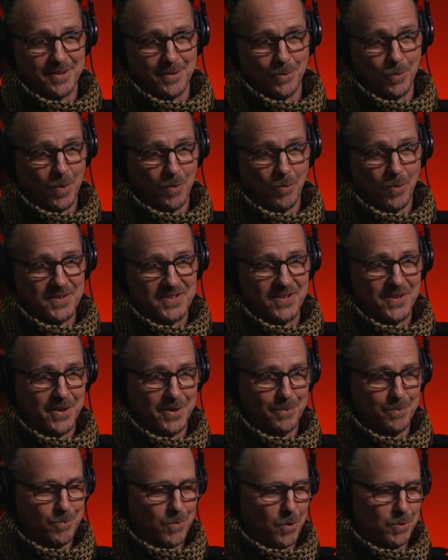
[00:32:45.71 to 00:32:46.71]
What's the
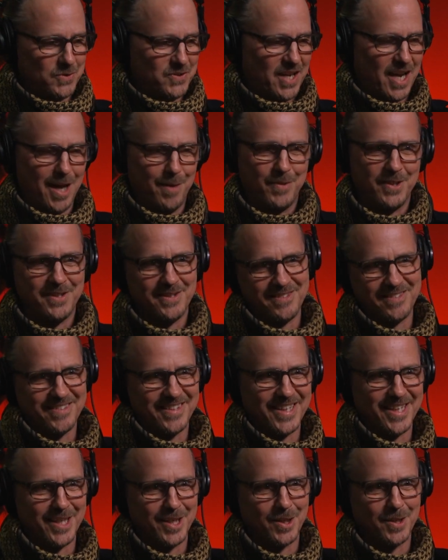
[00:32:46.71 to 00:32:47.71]
most common
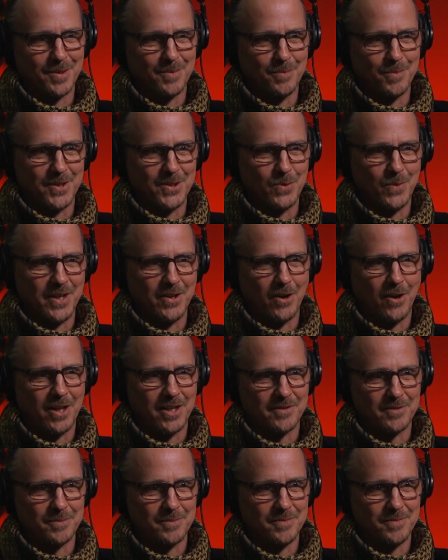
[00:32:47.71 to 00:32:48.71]
thing between all
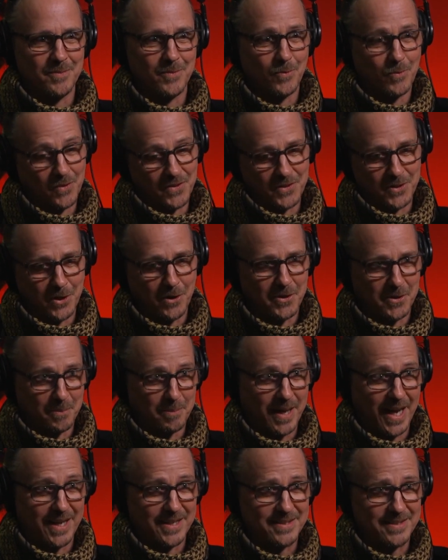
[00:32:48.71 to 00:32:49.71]
of them? They're the
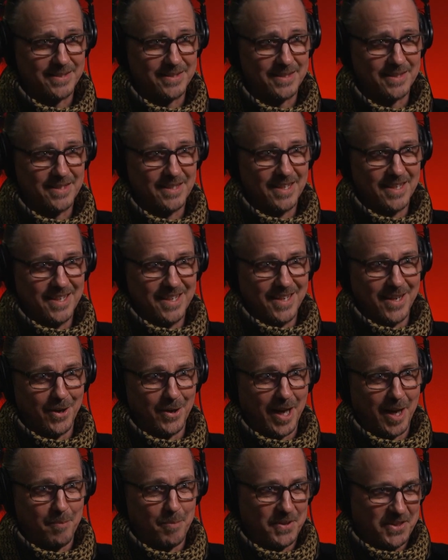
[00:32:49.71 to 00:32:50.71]
best.
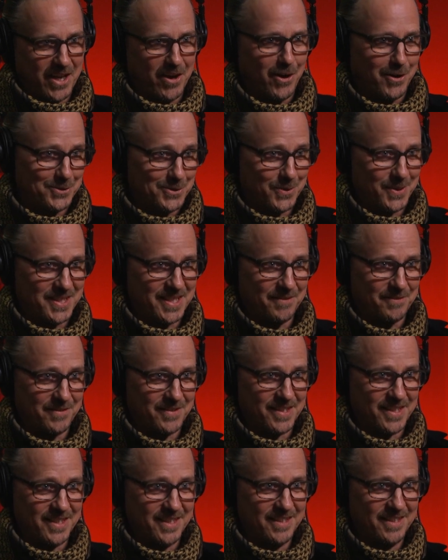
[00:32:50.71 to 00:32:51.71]
Okay, but they all do it
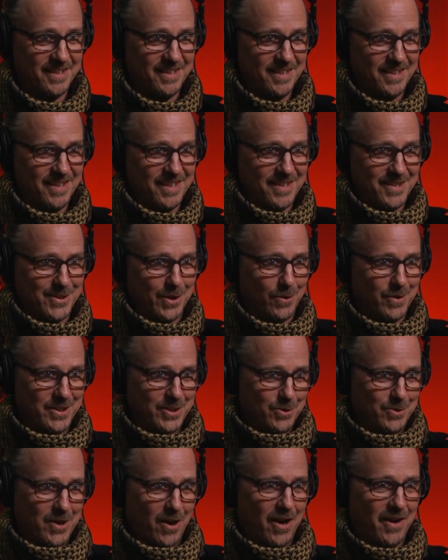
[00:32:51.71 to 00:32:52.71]
differently. So in
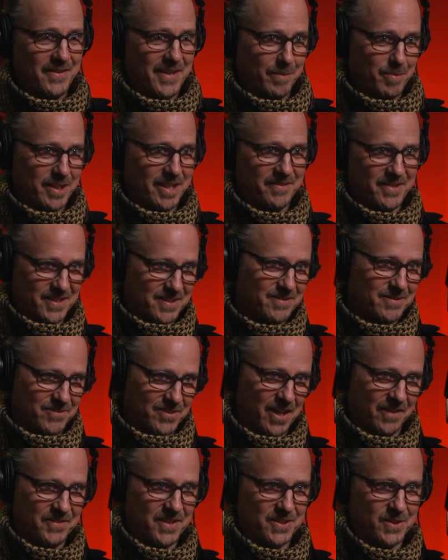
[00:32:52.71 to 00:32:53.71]
Utah, they believe it's
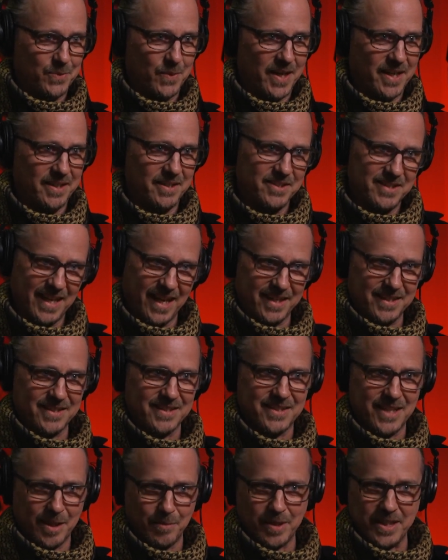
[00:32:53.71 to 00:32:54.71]
done this way. In
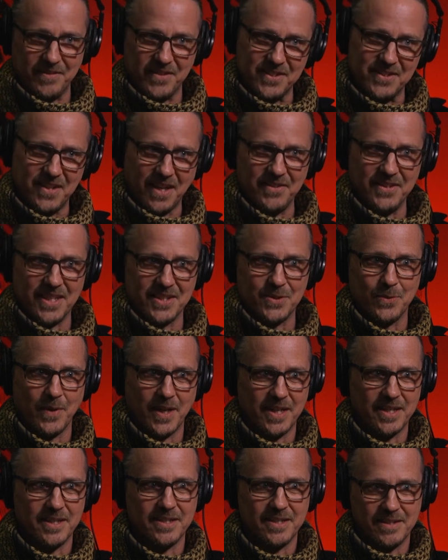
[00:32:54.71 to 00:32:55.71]
Texas, they believe it's done this
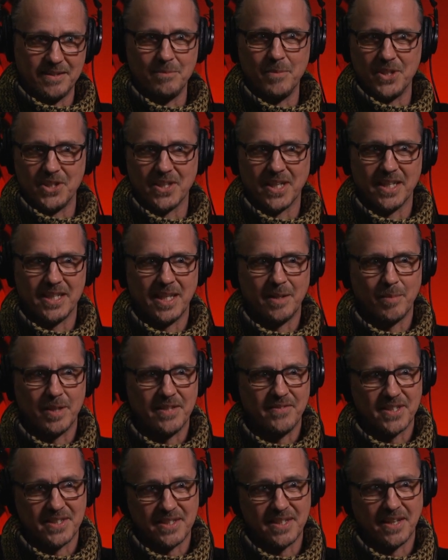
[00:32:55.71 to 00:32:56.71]
way. In Michigan, they believe
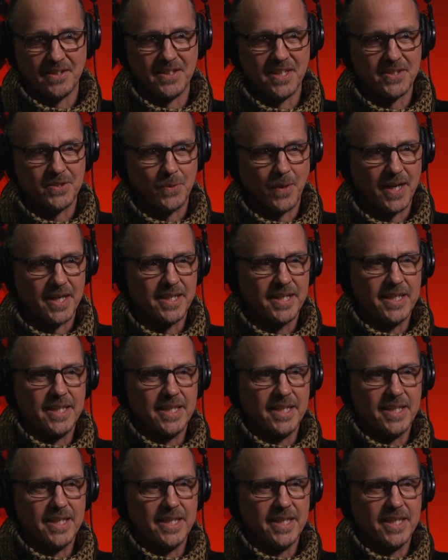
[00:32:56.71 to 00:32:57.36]
it's done this way.